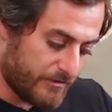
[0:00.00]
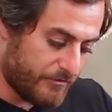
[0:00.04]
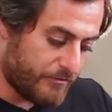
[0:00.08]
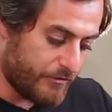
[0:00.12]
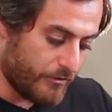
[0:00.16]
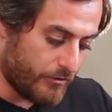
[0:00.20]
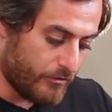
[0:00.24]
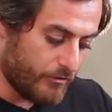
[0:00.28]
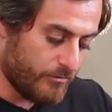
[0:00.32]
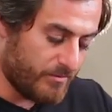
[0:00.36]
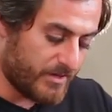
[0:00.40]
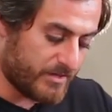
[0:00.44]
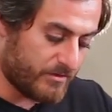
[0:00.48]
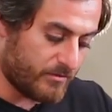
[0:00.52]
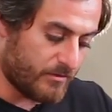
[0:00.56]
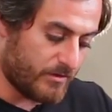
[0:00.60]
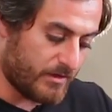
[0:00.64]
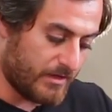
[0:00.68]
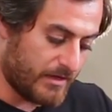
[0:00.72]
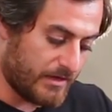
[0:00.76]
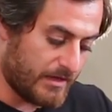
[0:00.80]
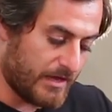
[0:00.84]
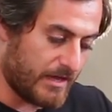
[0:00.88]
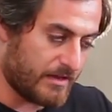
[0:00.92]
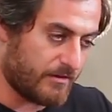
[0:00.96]
had a few, but
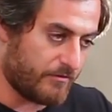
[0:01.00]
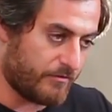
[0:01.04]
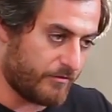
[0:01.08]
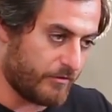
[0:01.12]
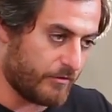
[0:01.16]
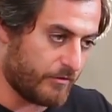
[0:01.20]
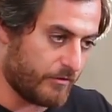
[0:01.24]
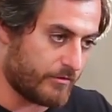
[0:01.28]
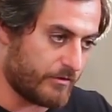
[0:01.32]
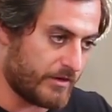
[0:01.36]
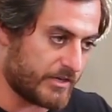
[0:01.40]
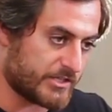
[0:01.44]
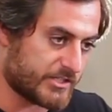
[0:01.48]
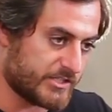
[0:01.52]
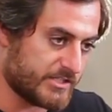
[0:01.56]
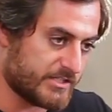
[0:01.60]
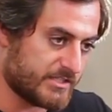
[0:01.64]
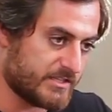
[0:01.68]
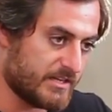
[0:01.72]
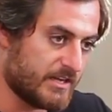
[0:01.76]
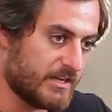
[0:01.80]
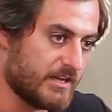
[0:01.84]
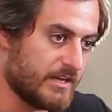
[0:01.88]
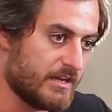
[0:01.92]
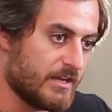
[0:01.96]
I had a few
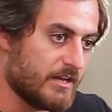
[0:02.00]
crashes.